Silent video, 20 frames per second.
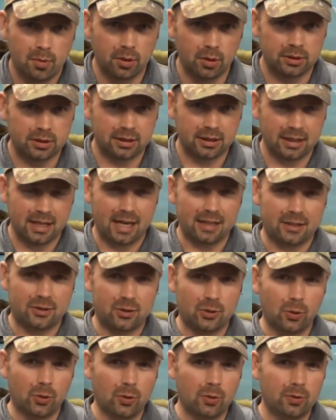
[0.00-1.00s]
But I
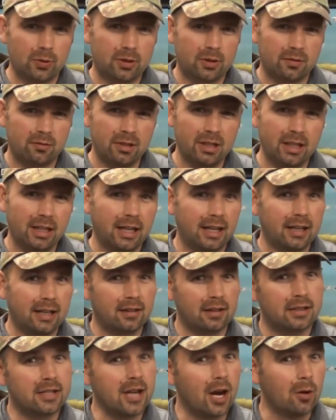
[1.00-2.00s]
don't really
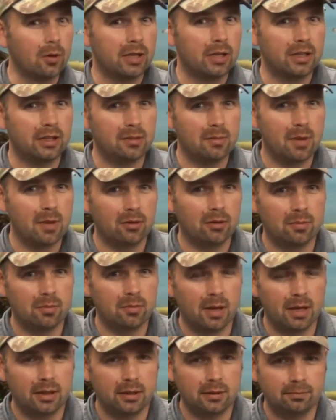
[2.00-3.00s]
like the downhill
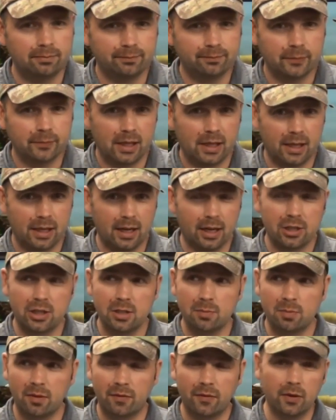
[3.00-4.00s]
mountain biking. I
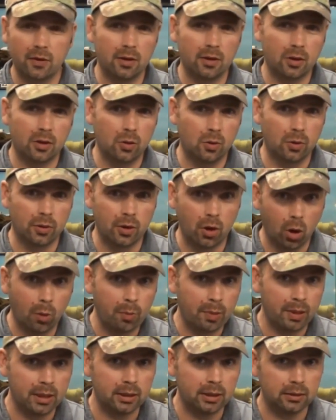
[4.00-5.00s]
actually prefer going
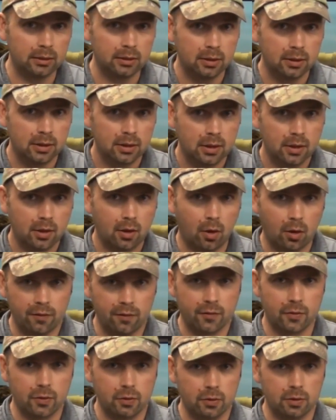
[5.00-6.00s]
uphill,
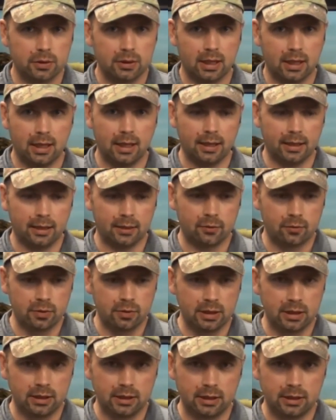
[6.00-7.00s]
off-road. I like it
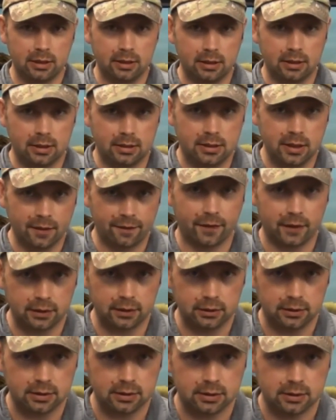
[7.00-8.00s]
really
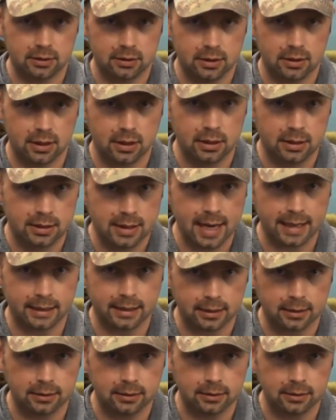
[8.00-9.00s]
difficult and
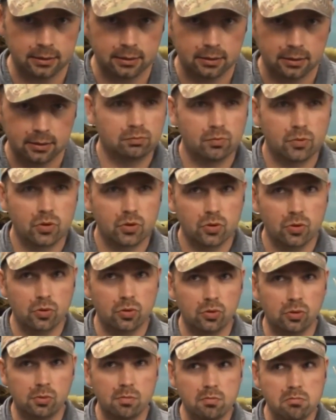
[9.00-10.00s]
technical.
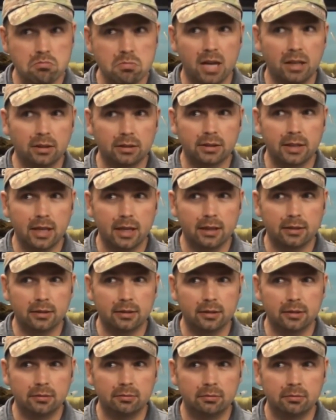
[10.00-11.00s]
So metal
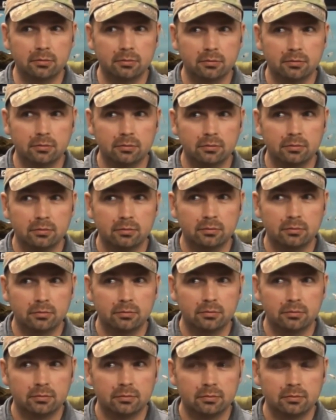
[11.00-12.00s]
detecting,
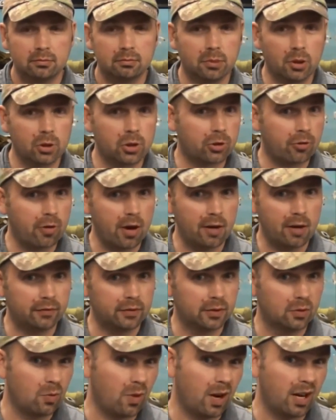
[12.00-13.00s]

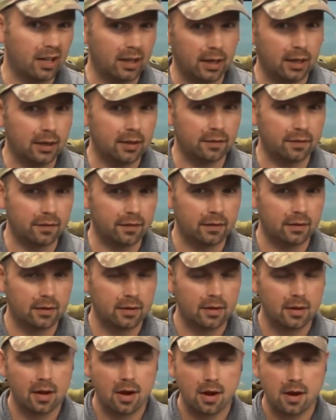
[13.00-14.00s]
bushcraft and wildlife,
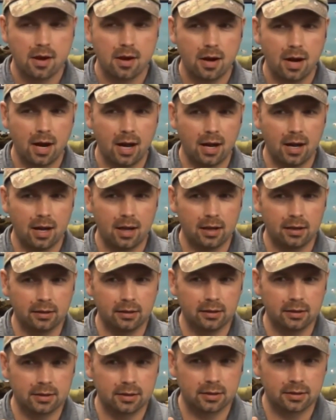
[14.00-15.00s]

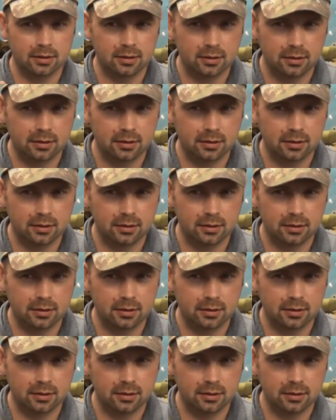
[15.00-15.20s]
and